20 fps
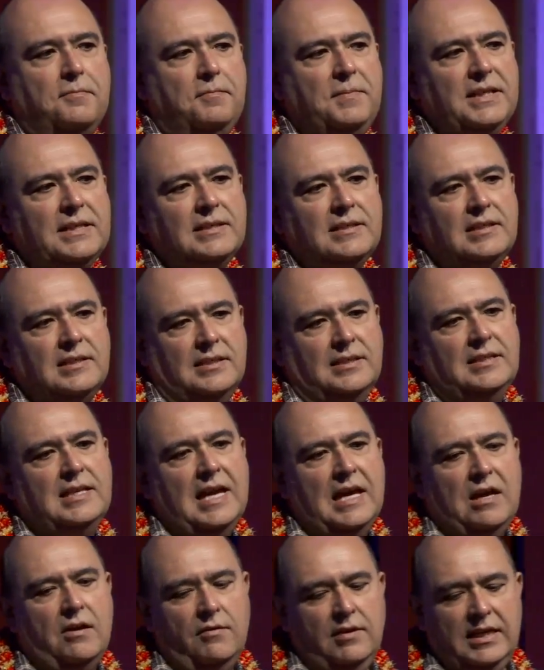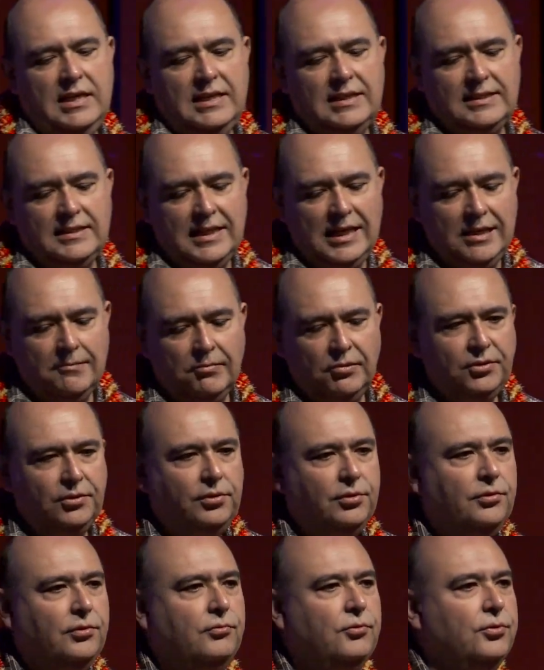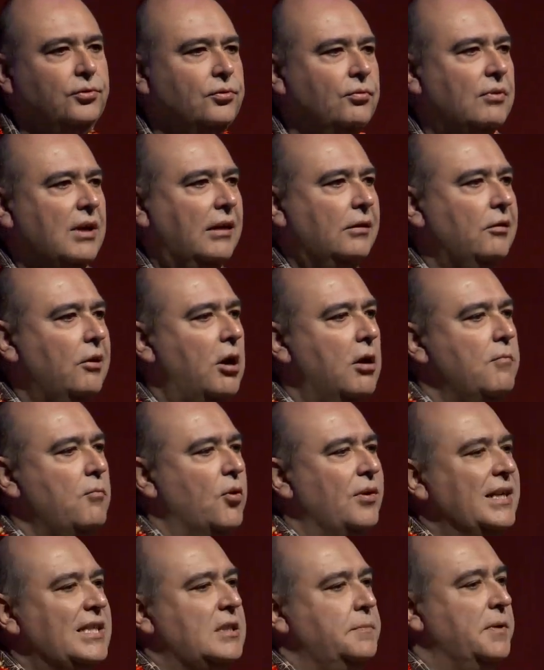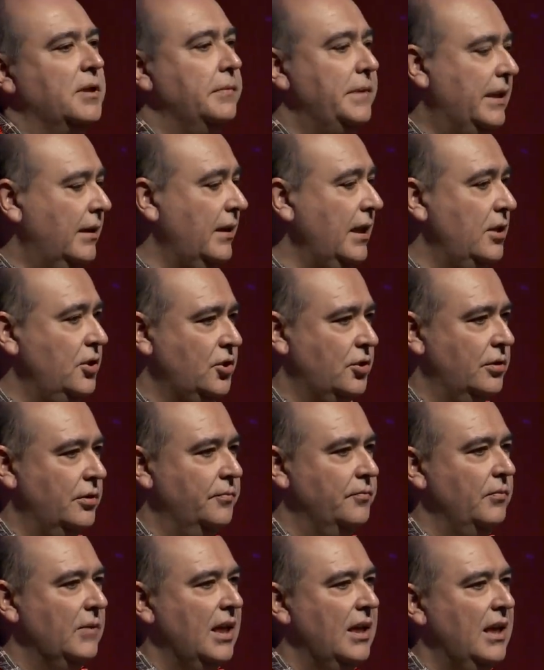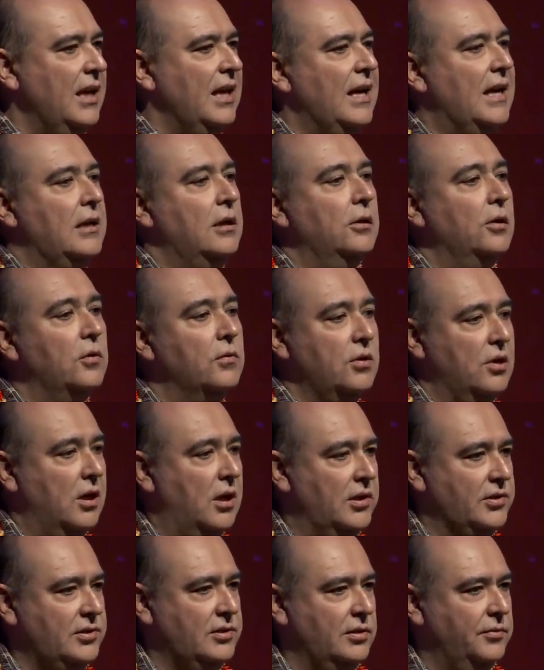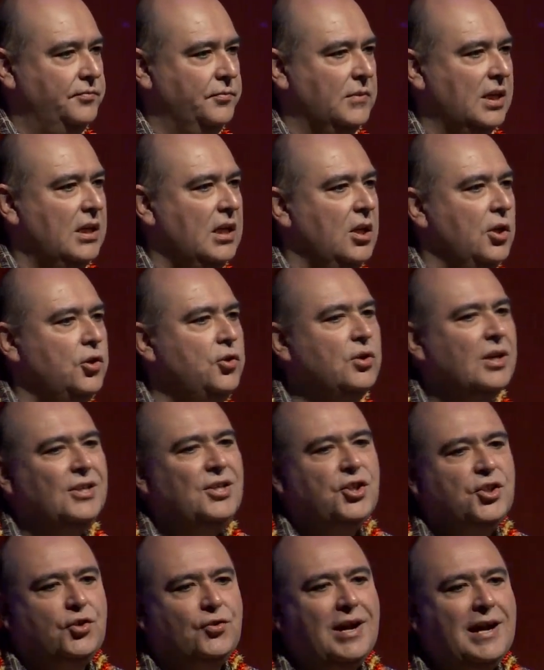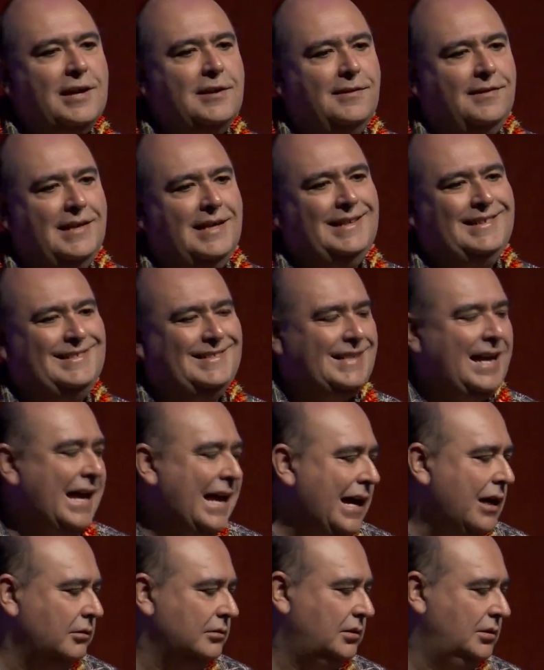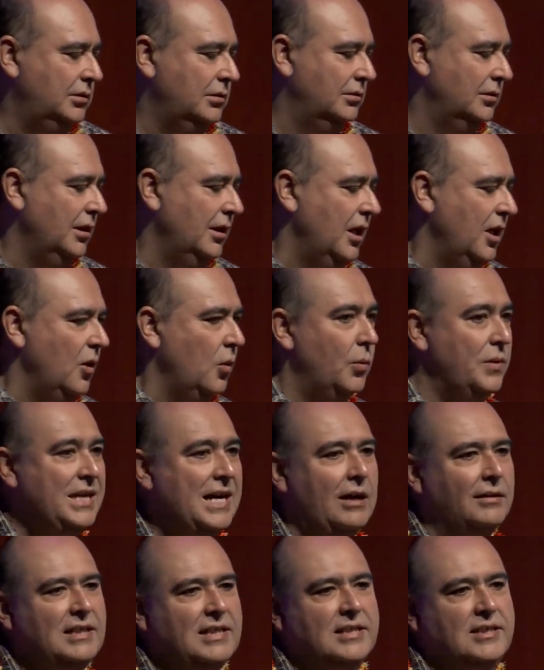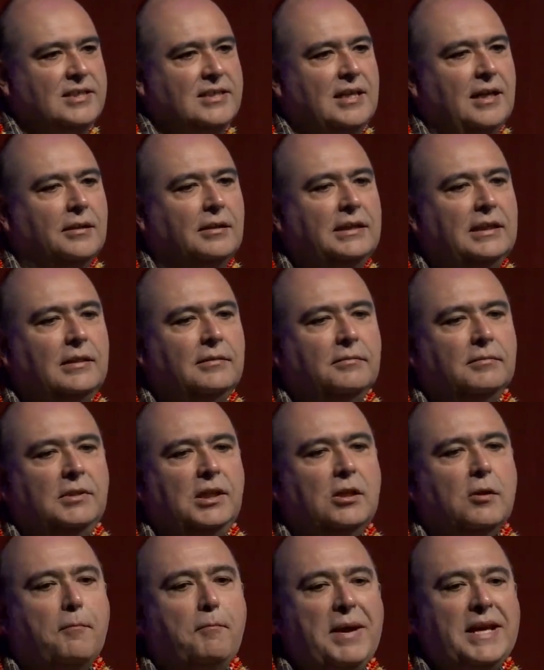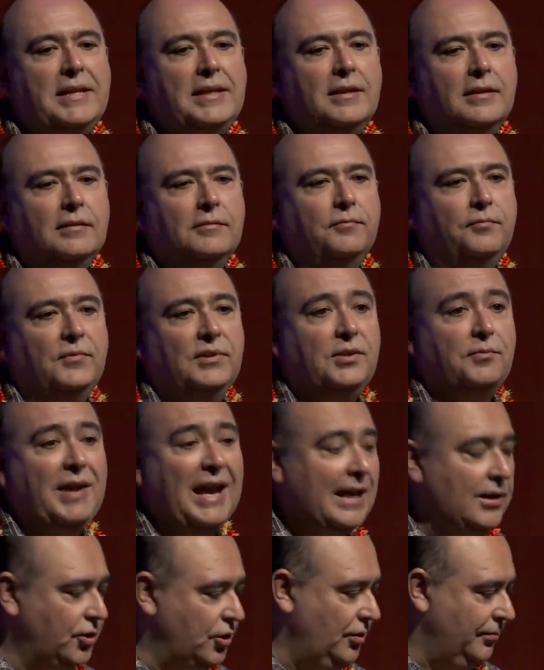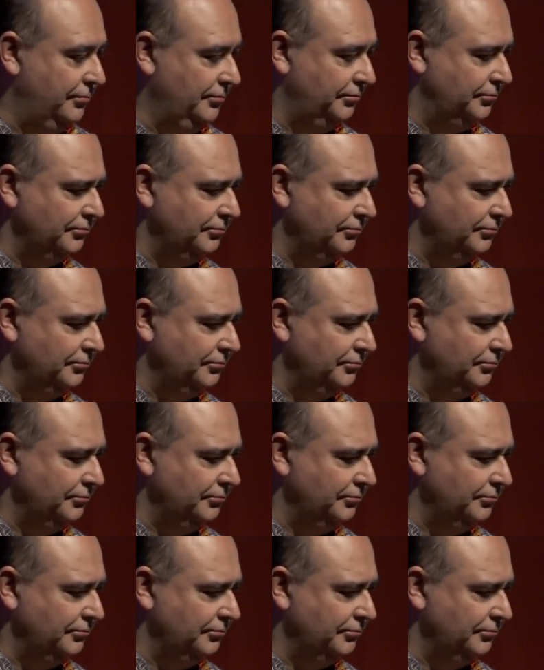the business now is able to do a lot more experimentation at a low cost. You can try things out without necessarily, betting the ranch.